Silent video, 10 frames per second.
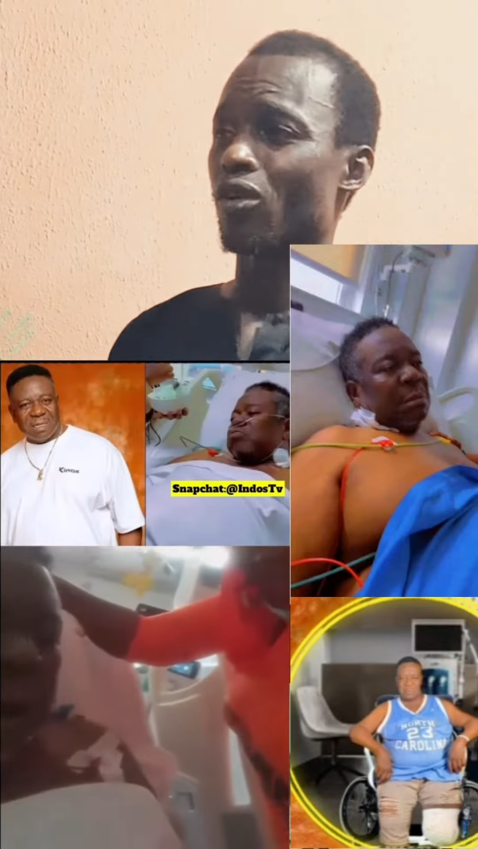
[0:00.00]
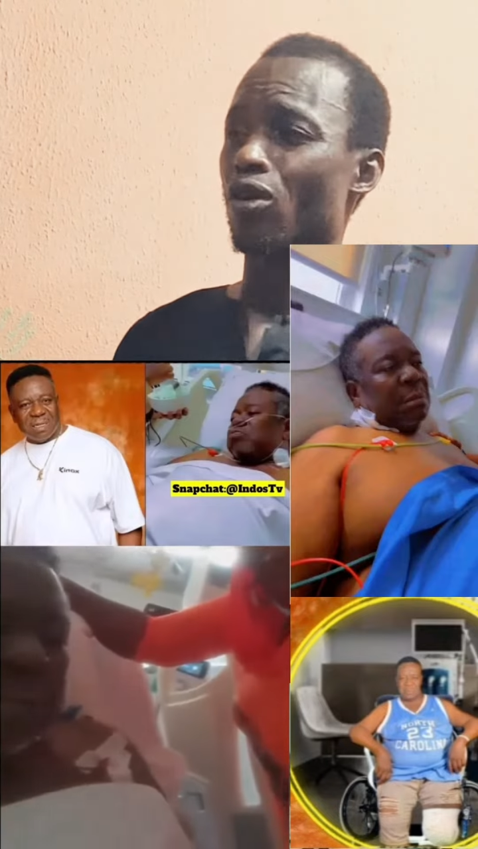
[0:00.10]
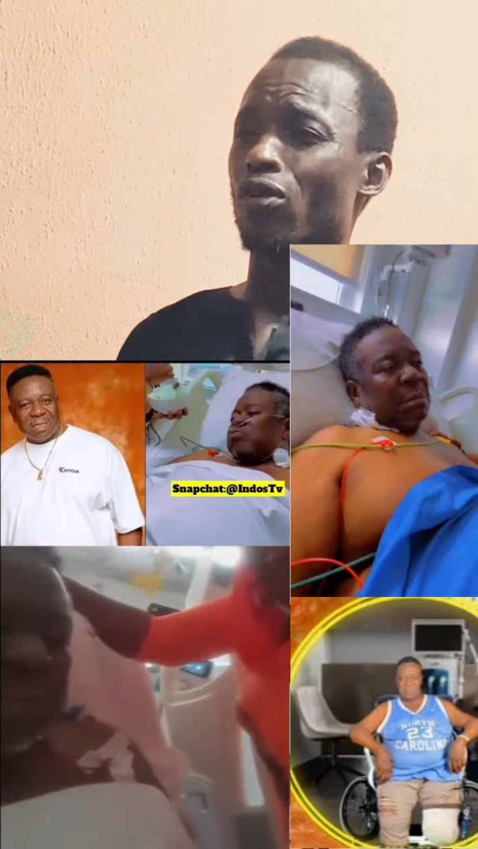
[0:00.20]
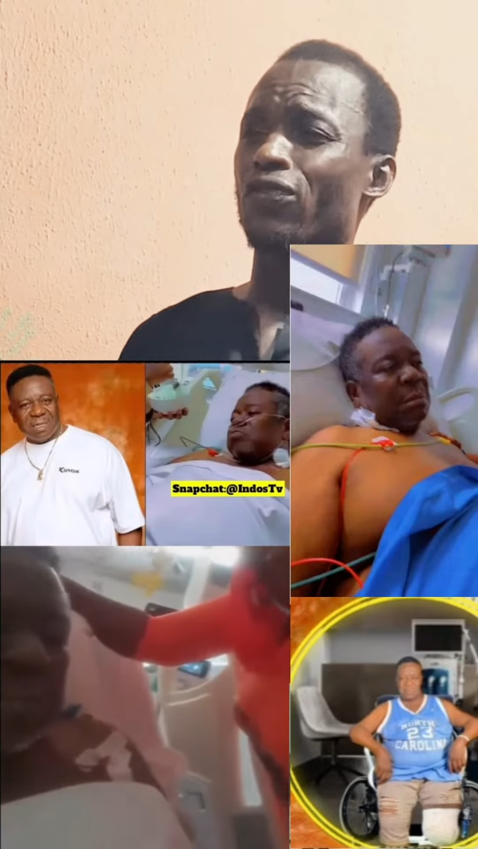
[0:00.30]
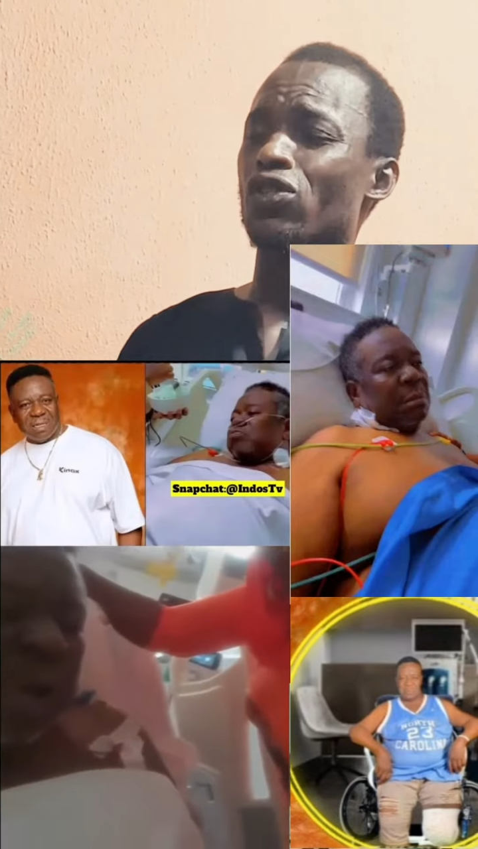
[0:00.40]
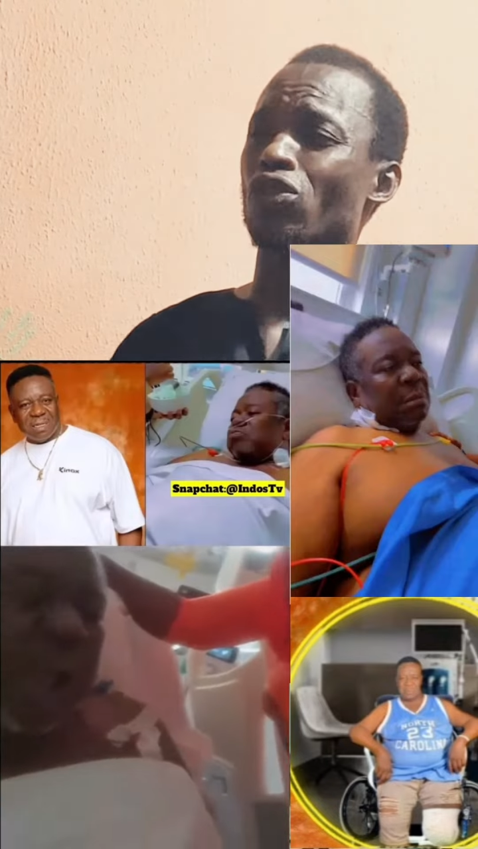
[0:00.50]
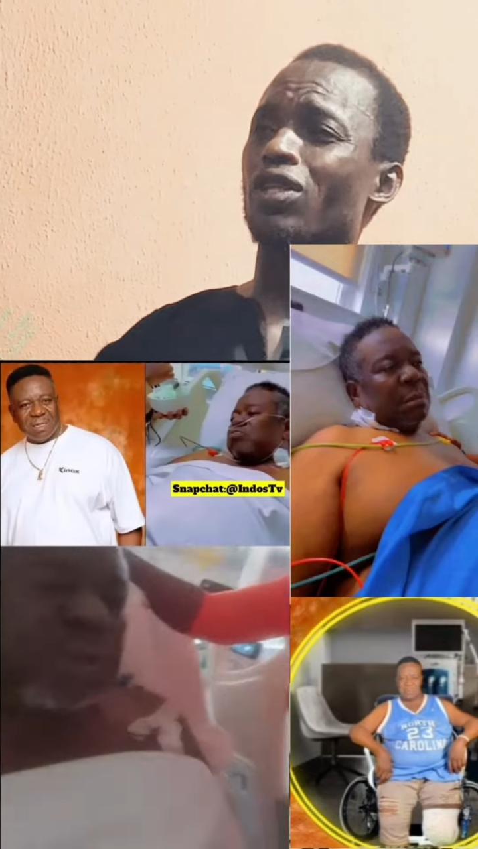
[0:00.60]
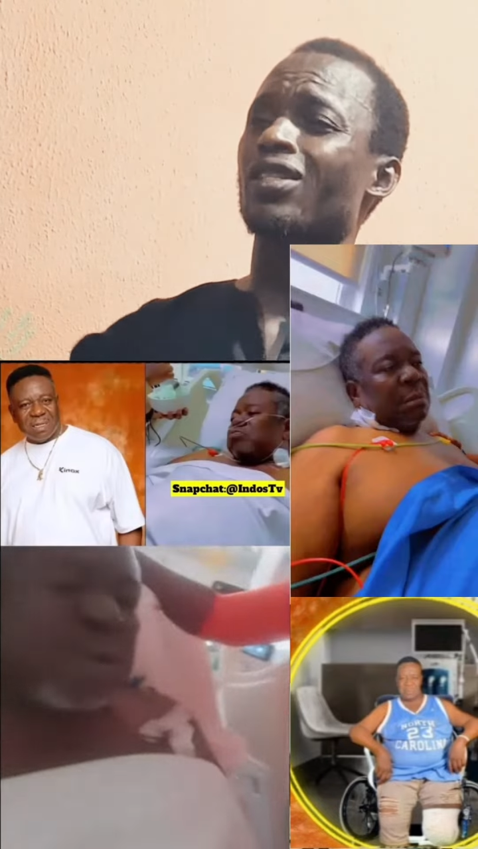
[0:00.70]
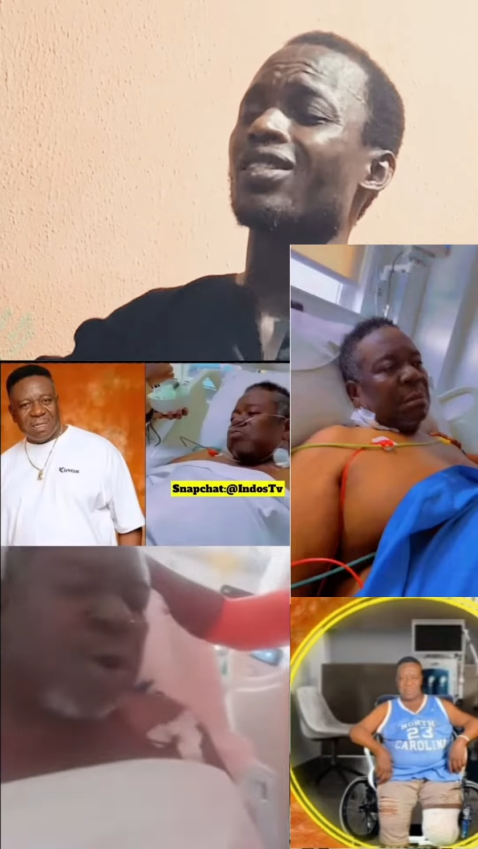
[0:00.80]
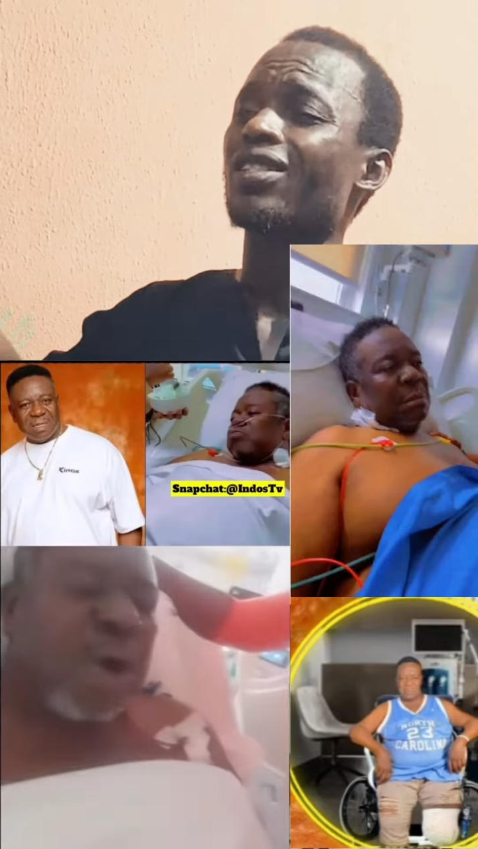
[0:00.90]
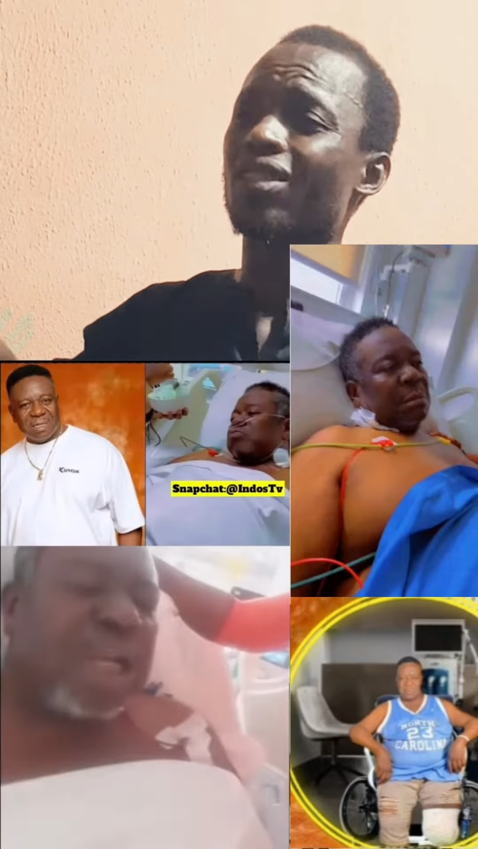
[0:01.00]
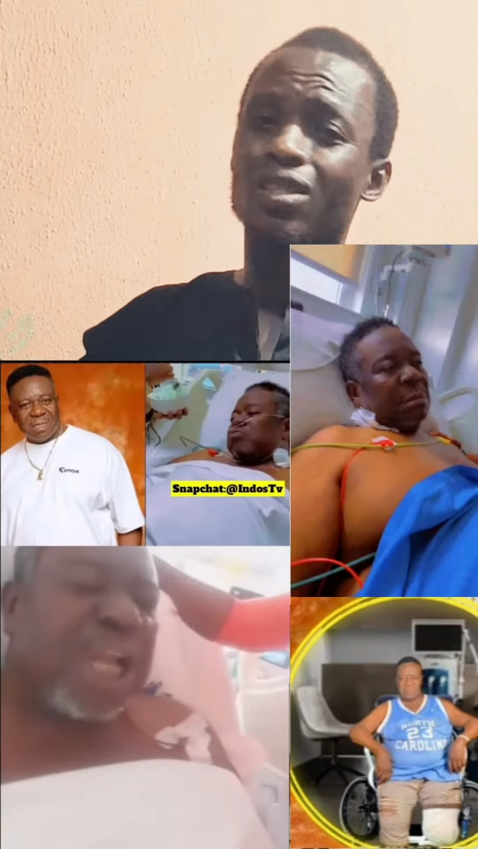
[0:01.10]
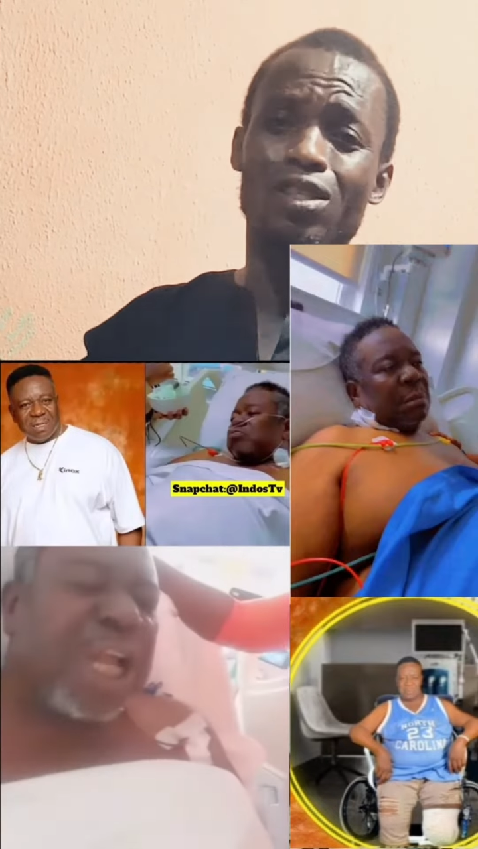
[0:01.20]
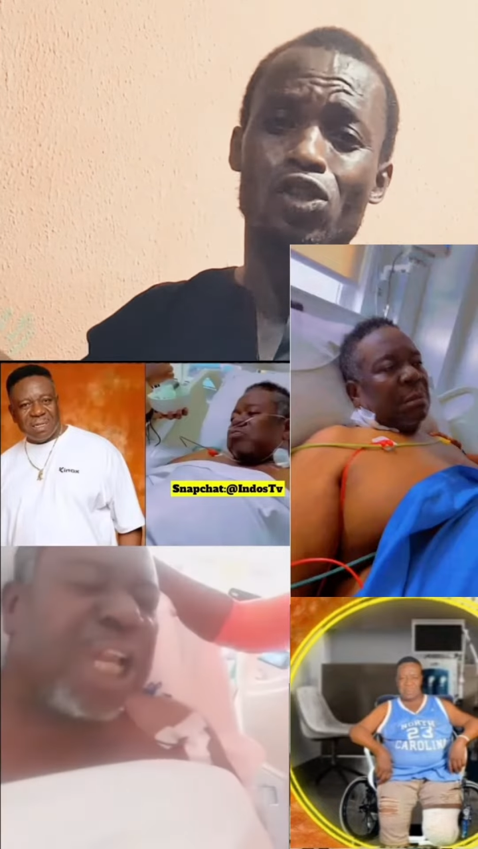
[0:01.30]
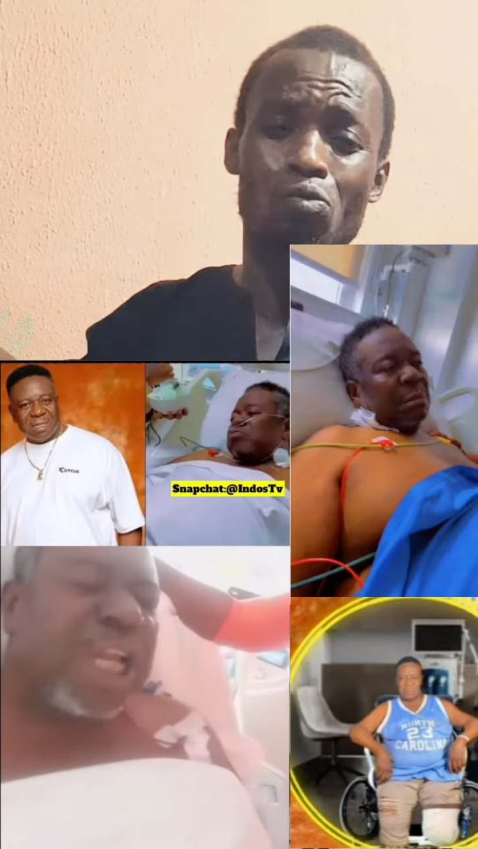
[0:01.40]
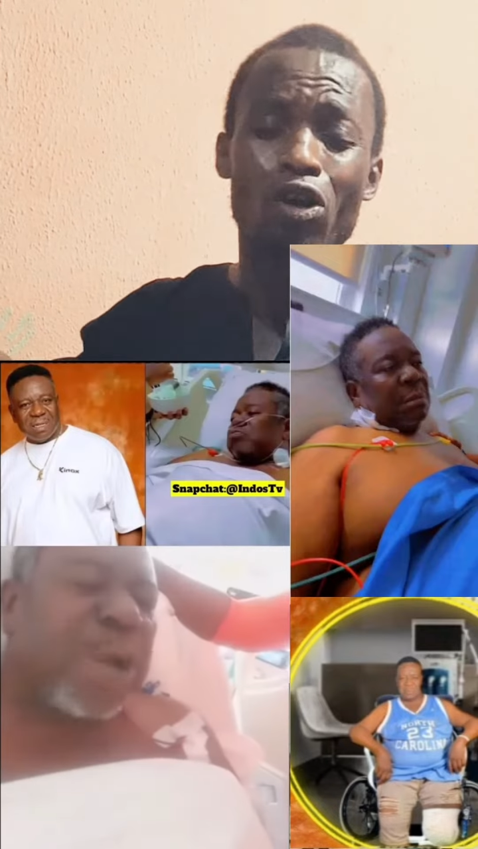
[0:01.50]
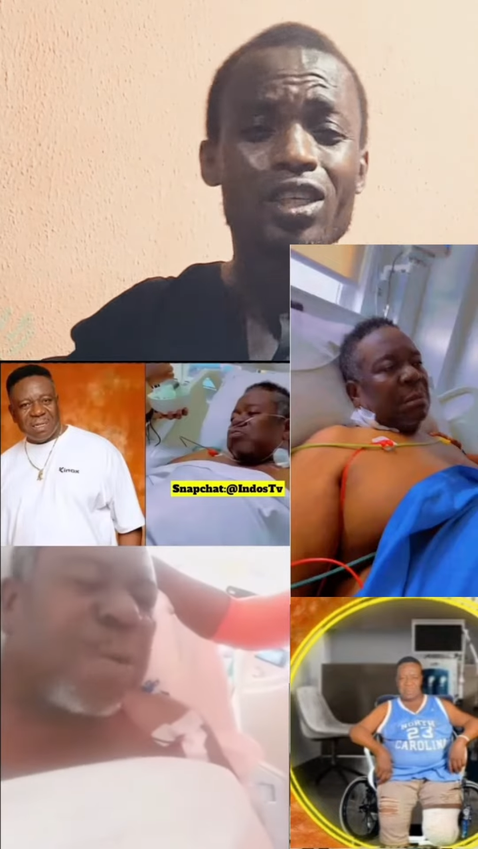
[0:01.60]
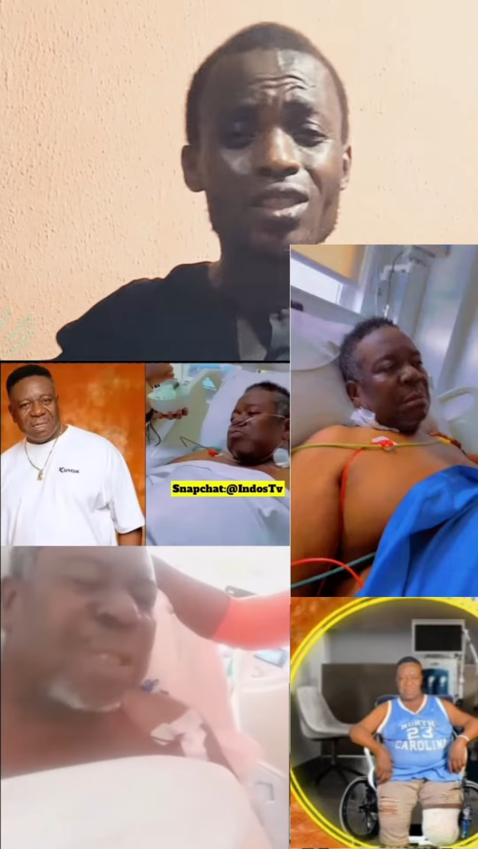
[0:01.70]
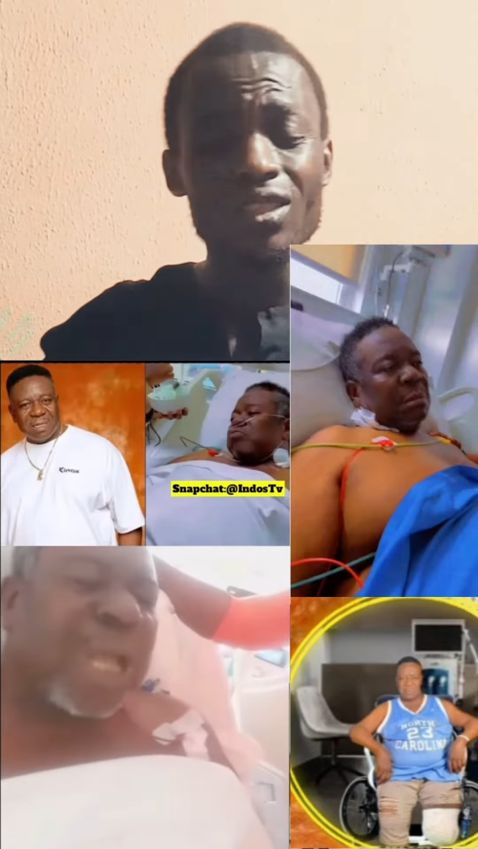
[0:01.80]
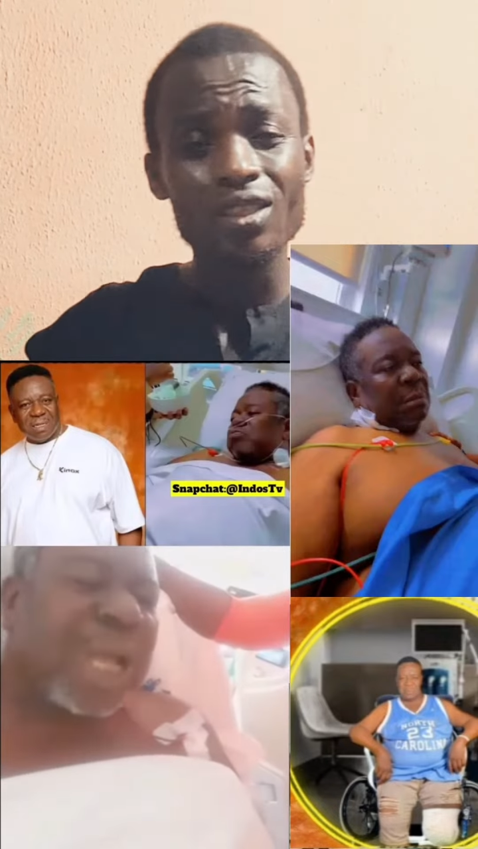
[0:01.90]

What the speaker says: All of a sudden, this morning,